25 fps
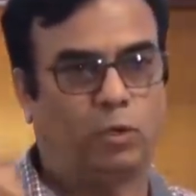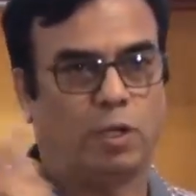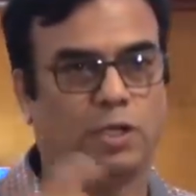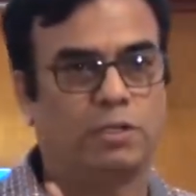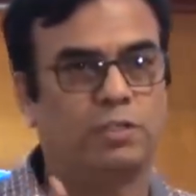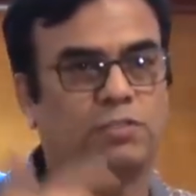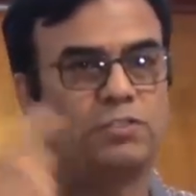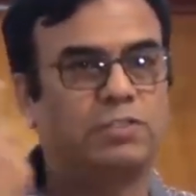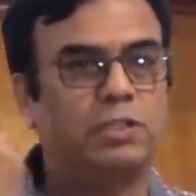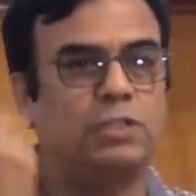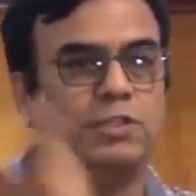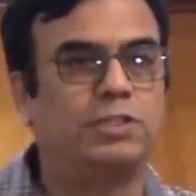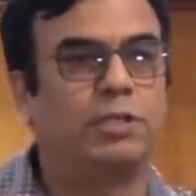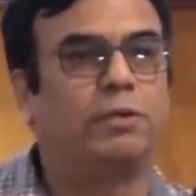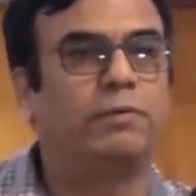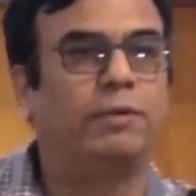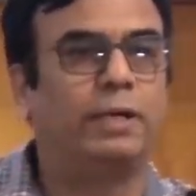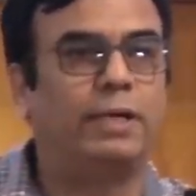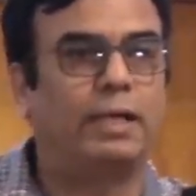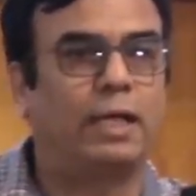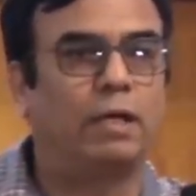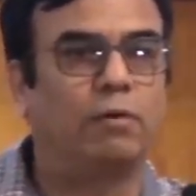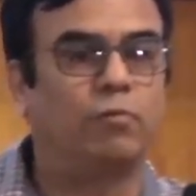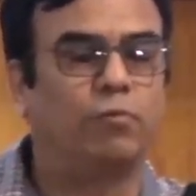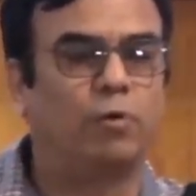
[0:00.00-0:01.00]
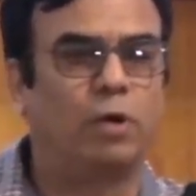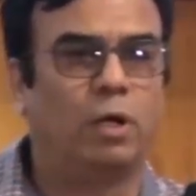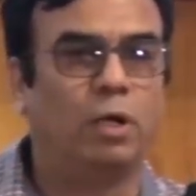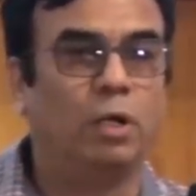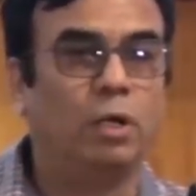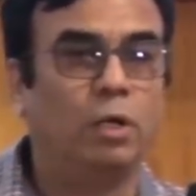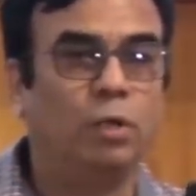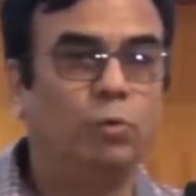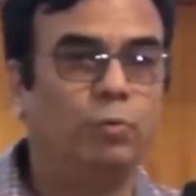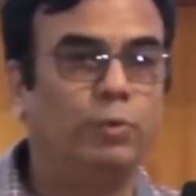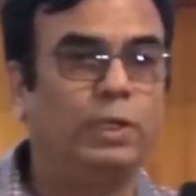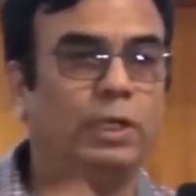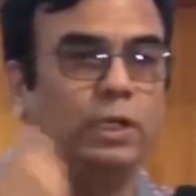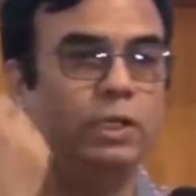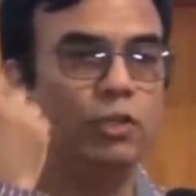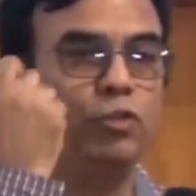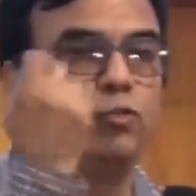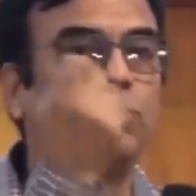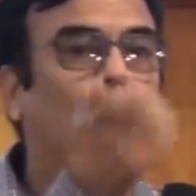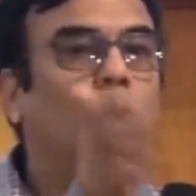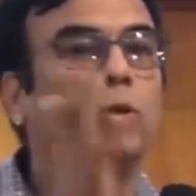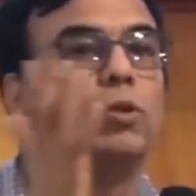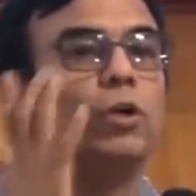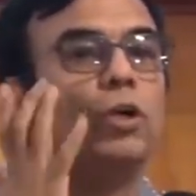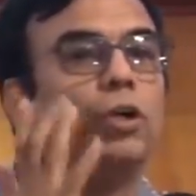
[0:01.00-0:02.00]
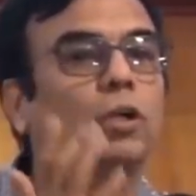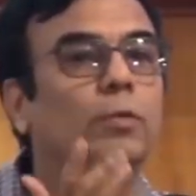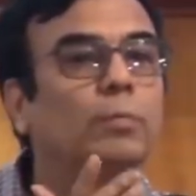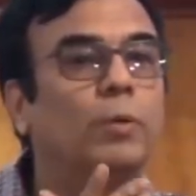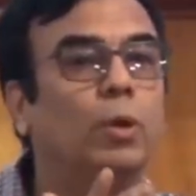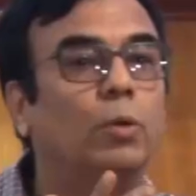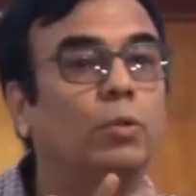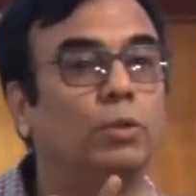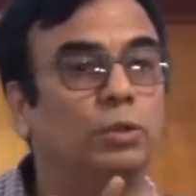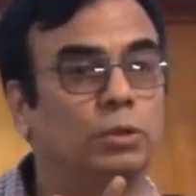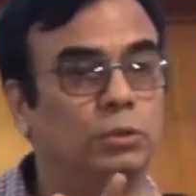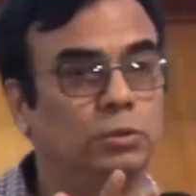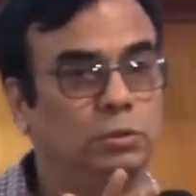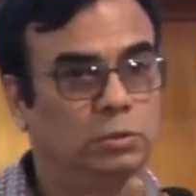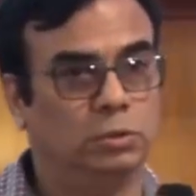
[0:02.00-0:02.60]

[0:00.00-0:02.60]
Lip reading: I'll still generate alpha. We are least bothered about